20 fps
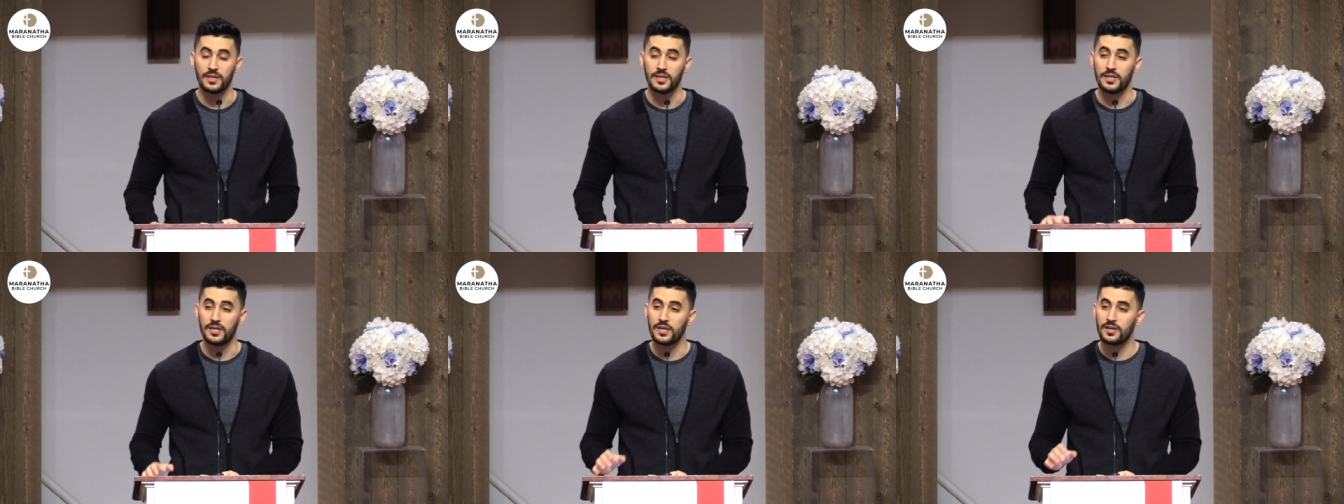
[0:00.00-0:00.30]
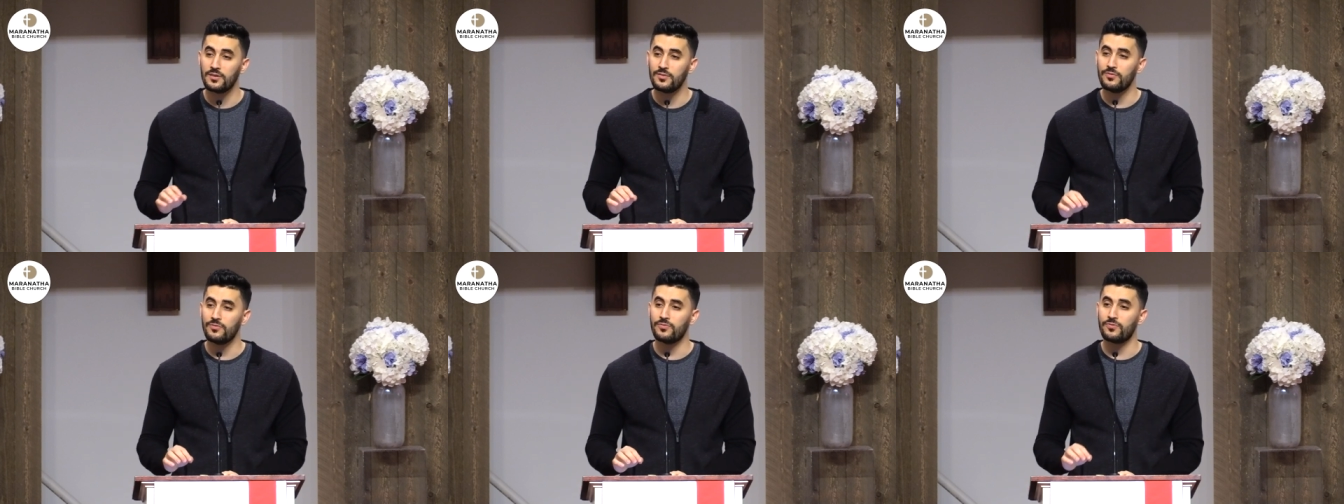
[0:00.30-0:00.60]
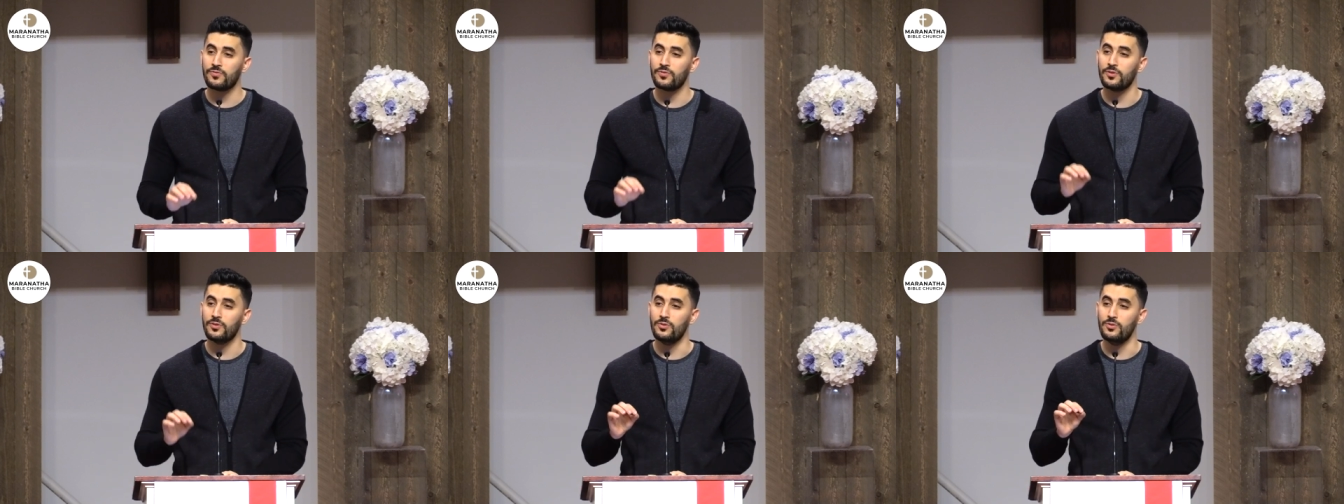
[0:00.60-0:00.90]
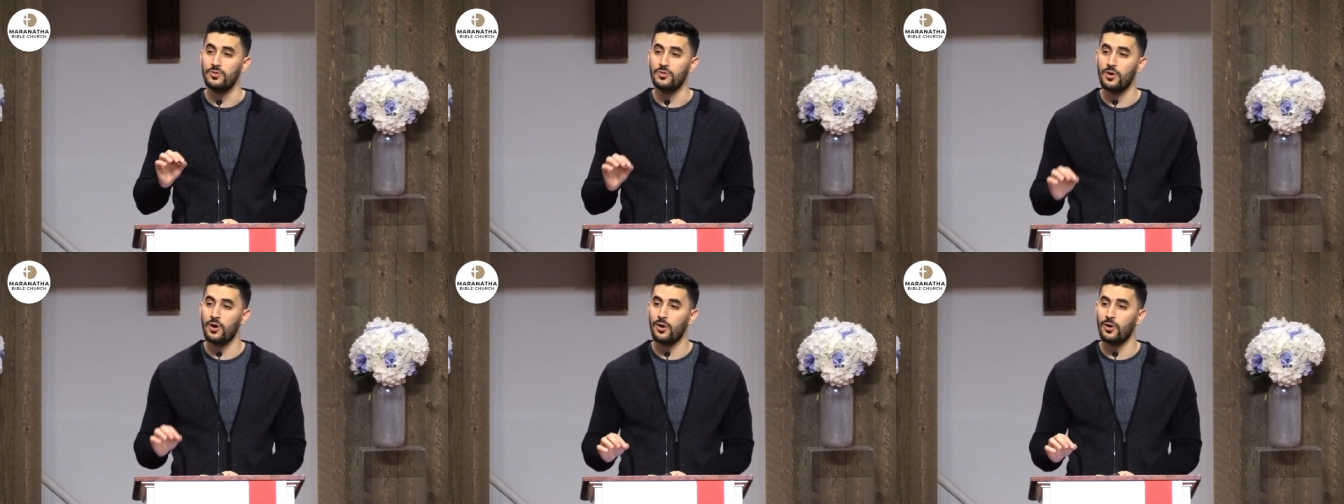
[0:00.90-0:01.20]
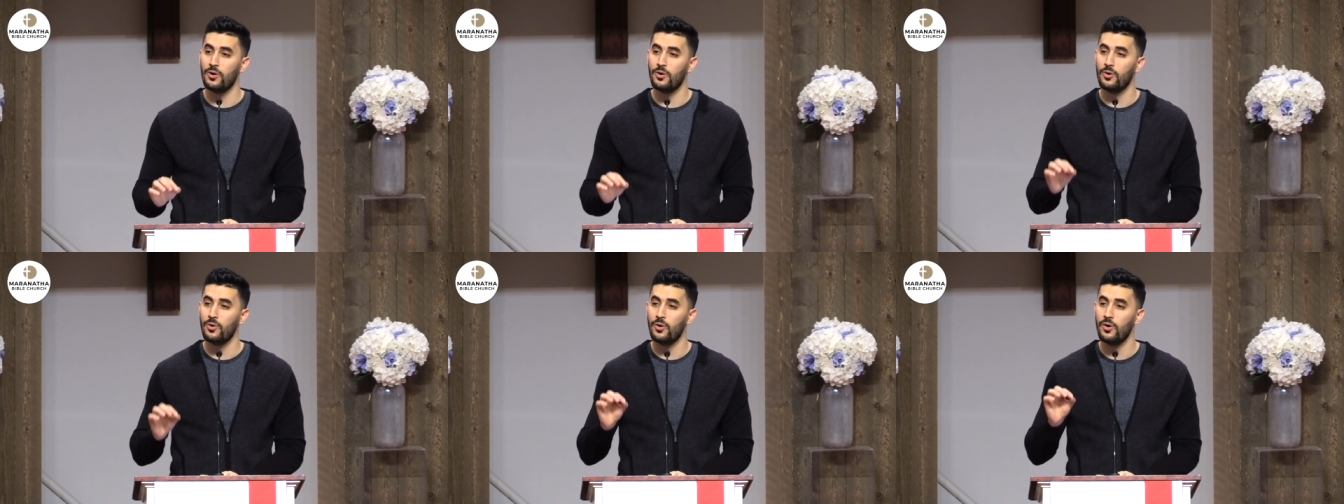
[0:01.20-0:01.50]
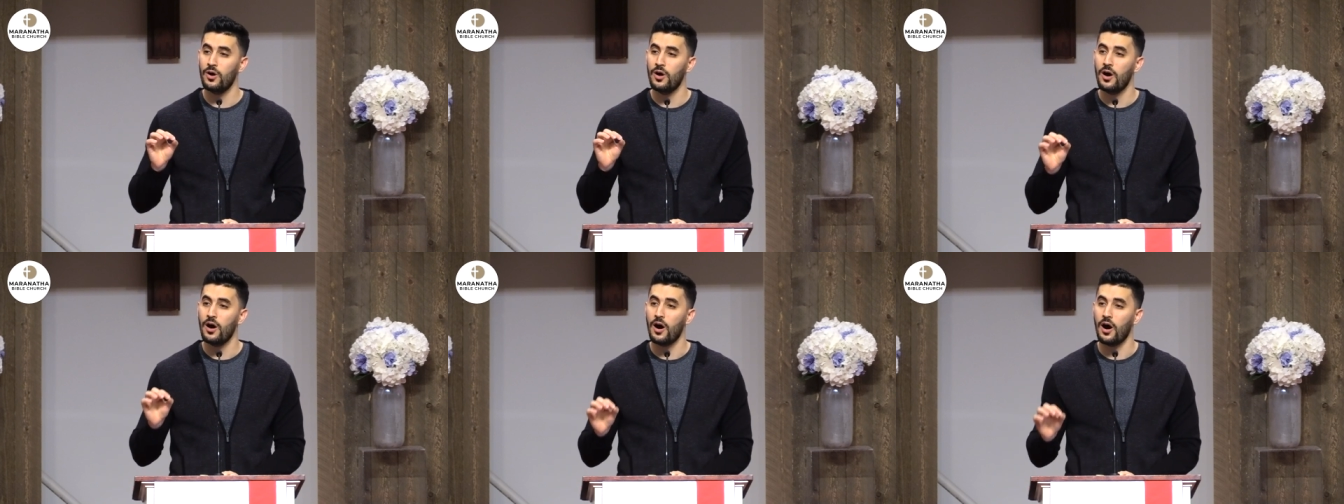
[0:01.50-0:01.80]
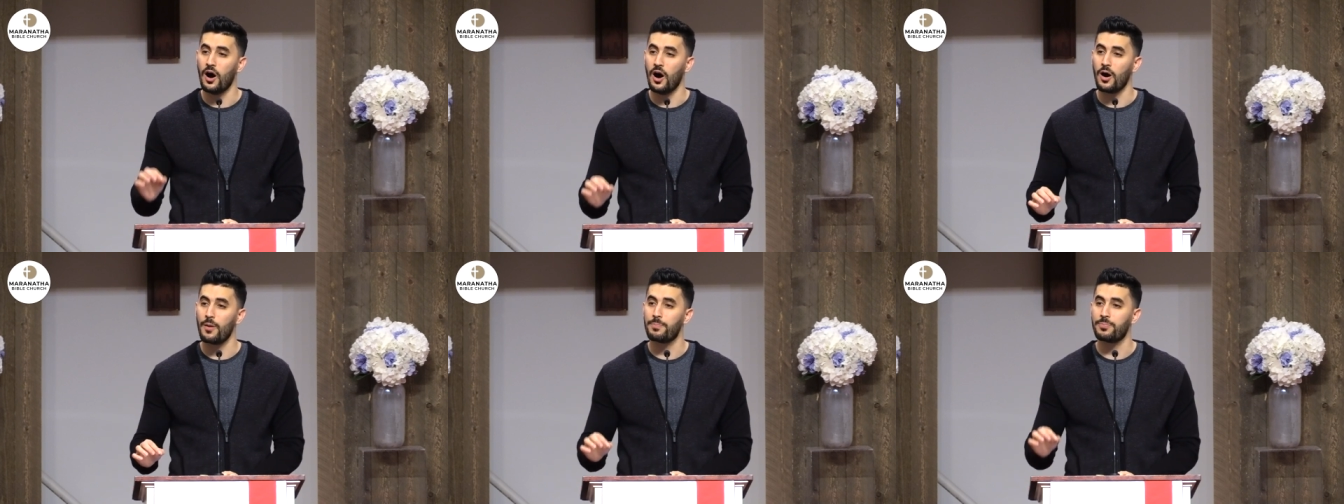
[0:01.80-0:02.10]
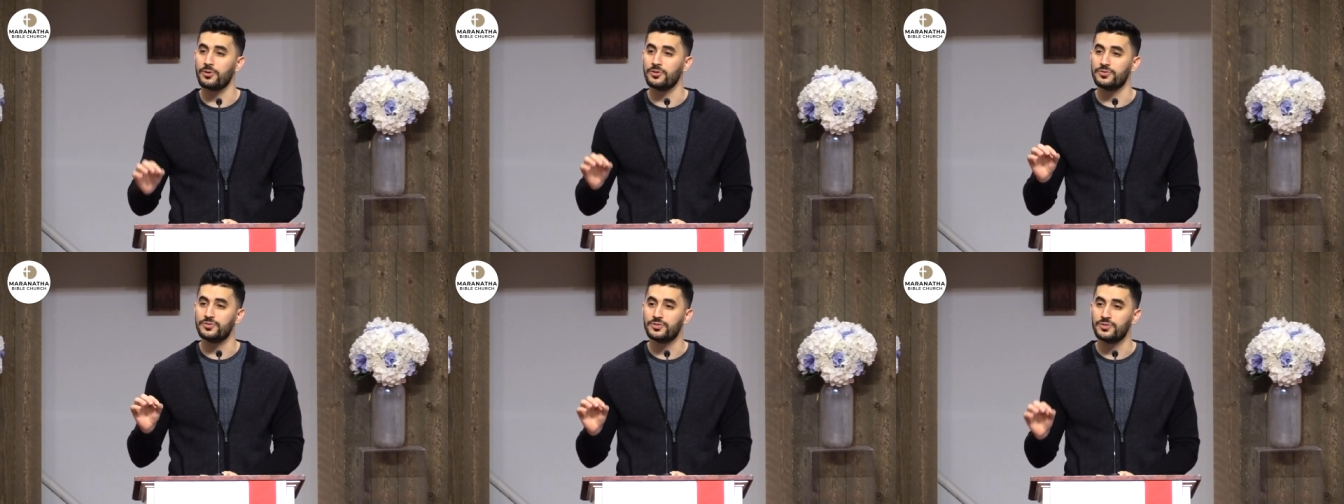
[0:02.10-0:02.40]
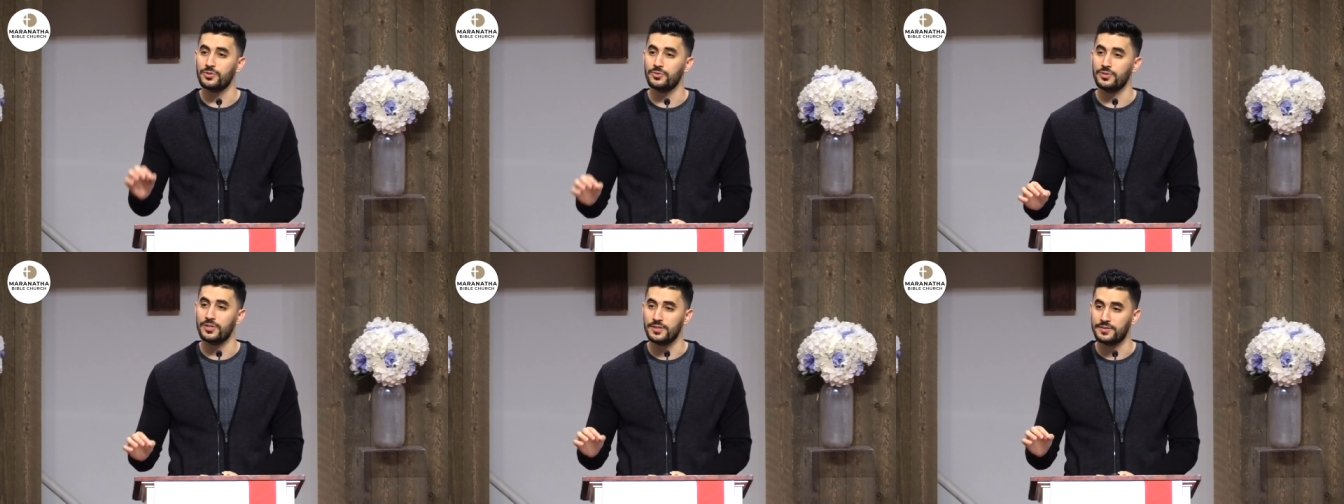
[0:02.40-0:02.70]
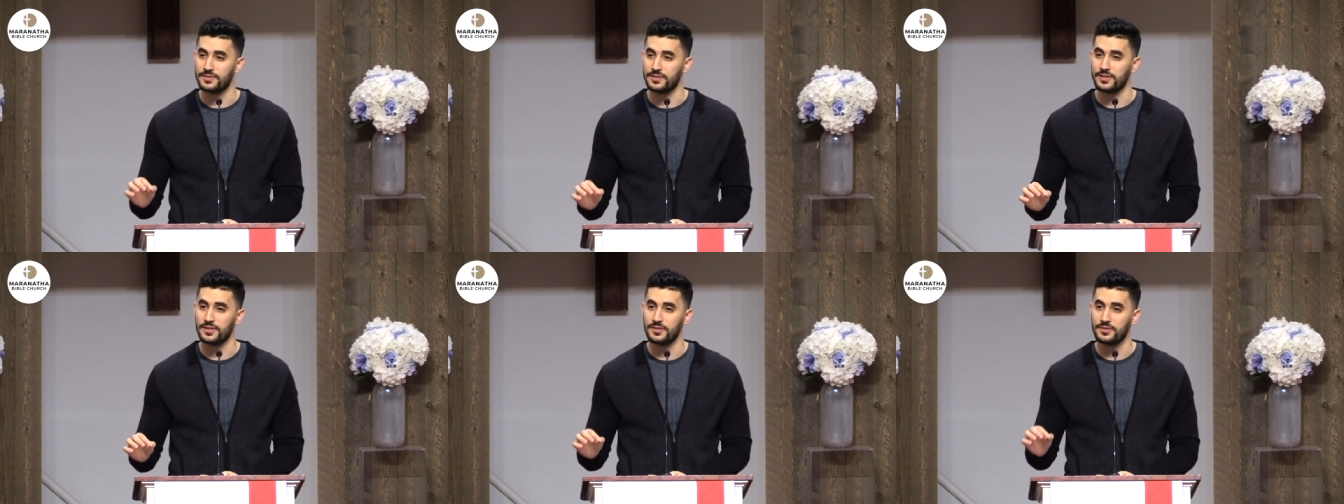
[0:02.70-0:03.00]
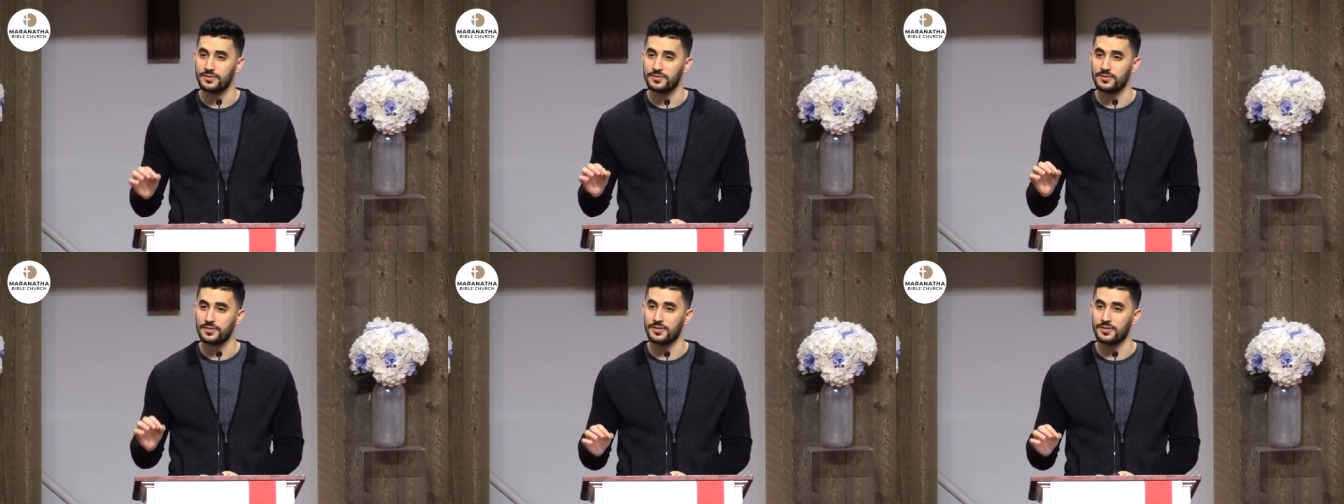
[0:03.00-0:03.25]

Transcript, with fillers: Give no opportunity